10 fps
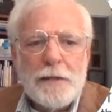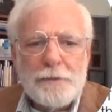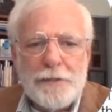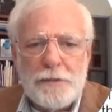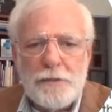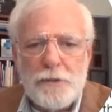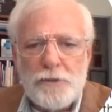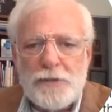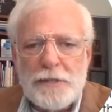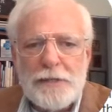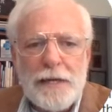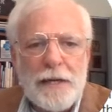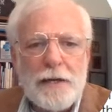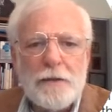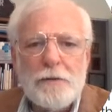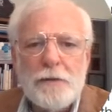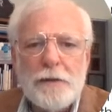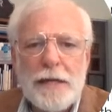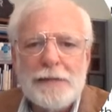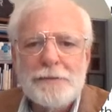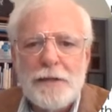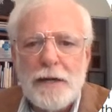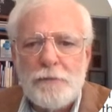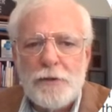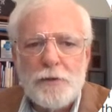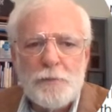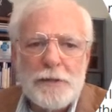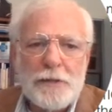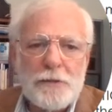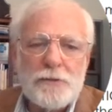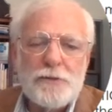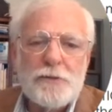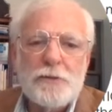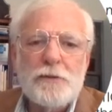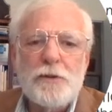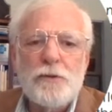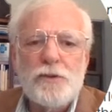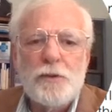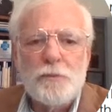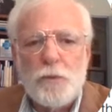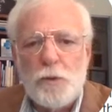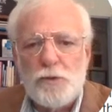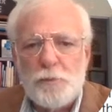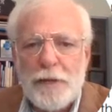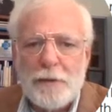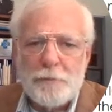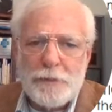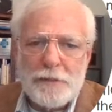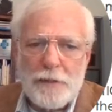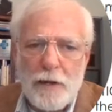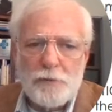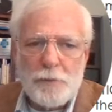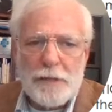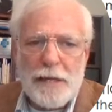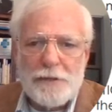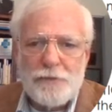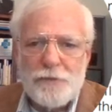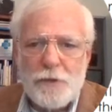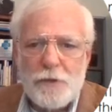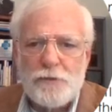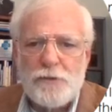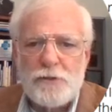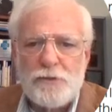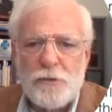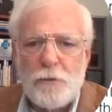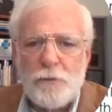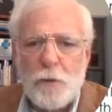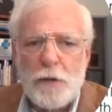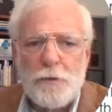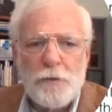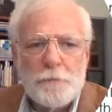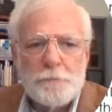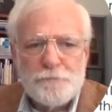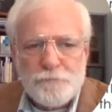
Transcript: Skilled nursing care, that's covered, but there's, some rules about being hospitalized first and so forth.